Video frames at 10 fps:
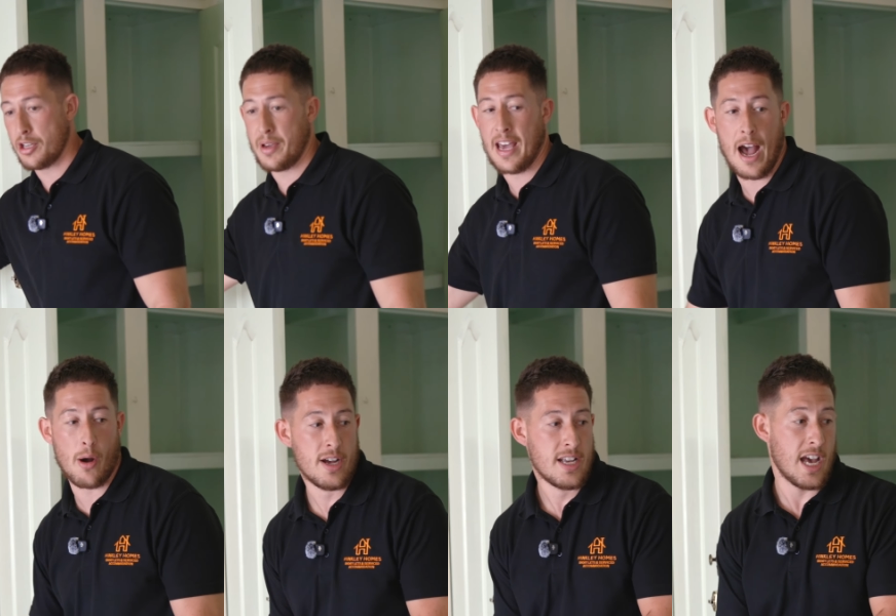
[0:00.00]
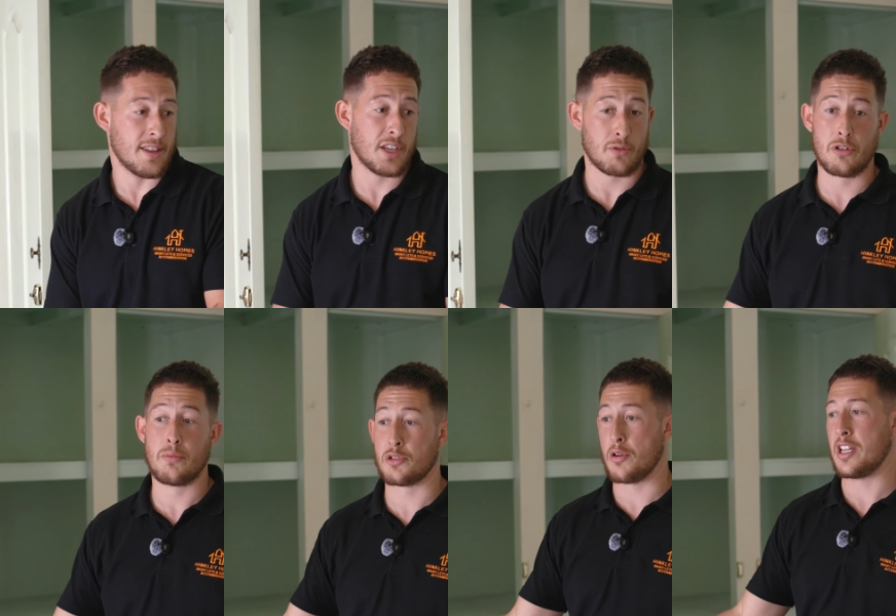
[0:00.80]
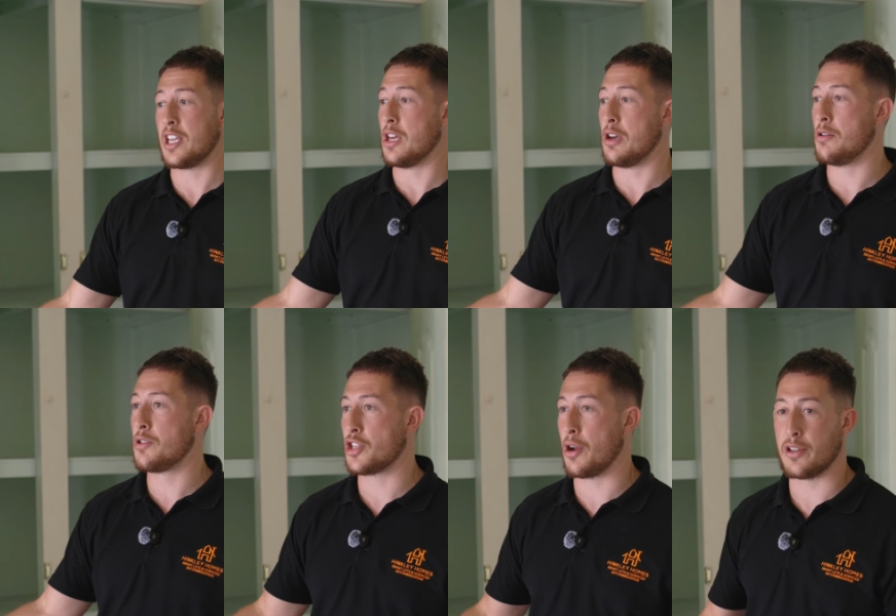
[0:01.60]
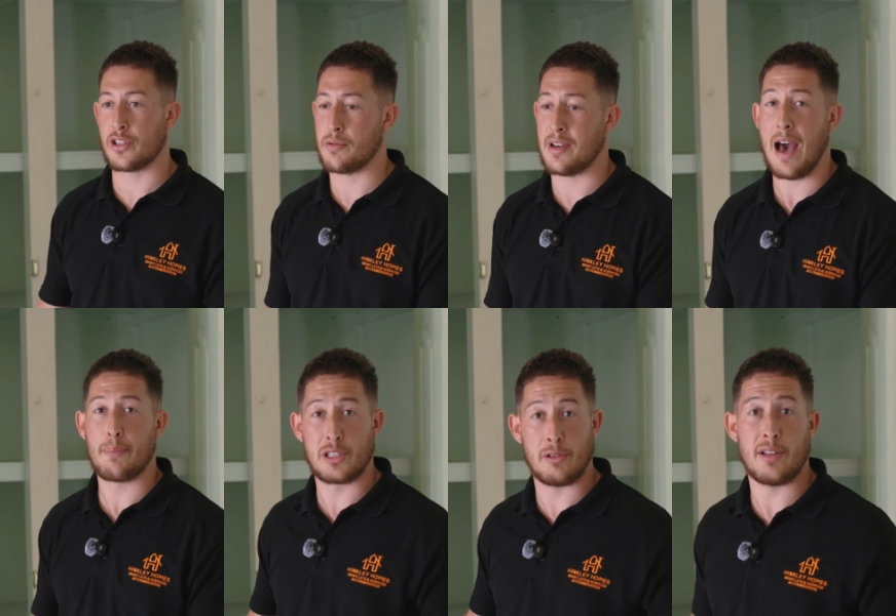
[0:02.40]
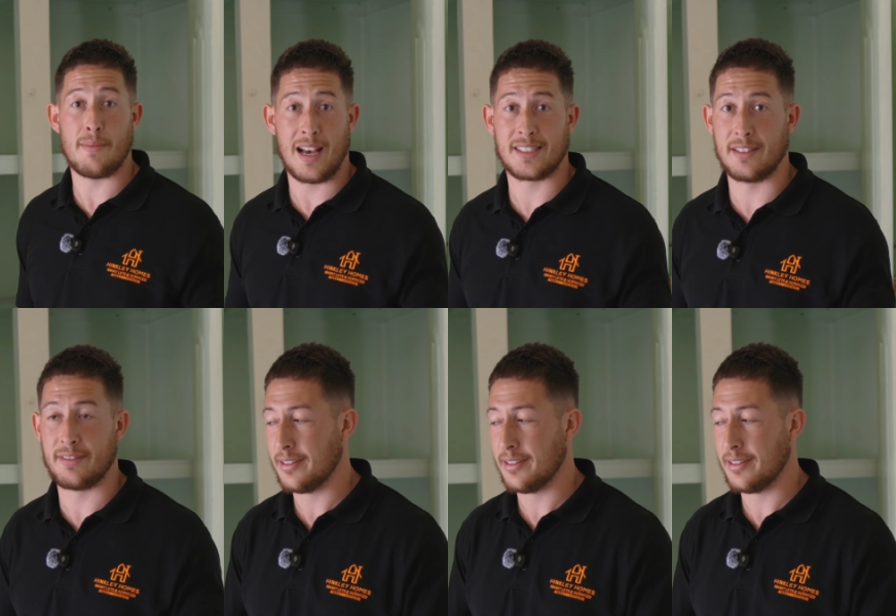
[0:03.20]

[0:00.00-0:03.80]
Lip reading: to be out, and this room's already huge, so it's going to be absolutely massive.